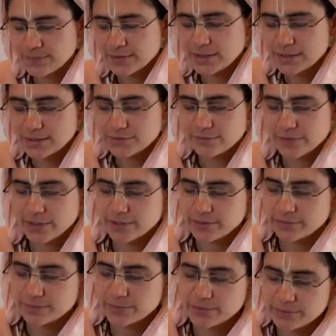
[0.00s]
This very
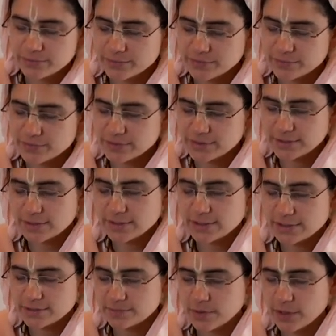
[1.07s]
beautiful verse. And
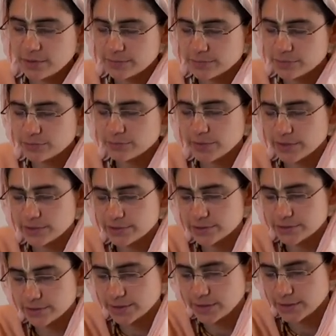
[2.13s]
this Param Guru
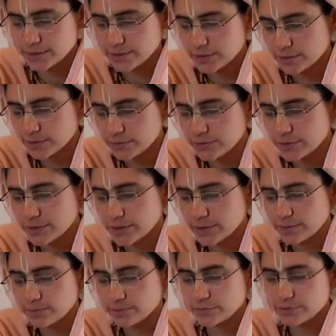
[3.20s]
Maharaj has included
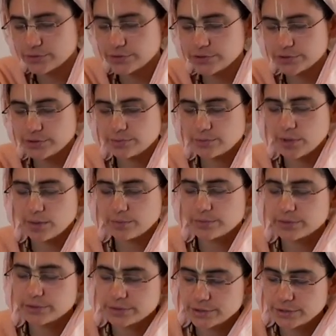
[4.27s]
in Shishi
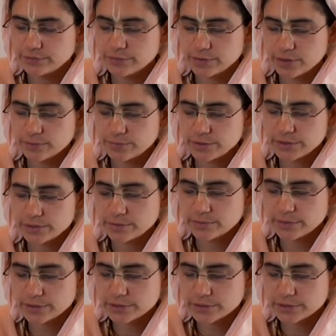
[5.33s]
Papana Jivanamritam,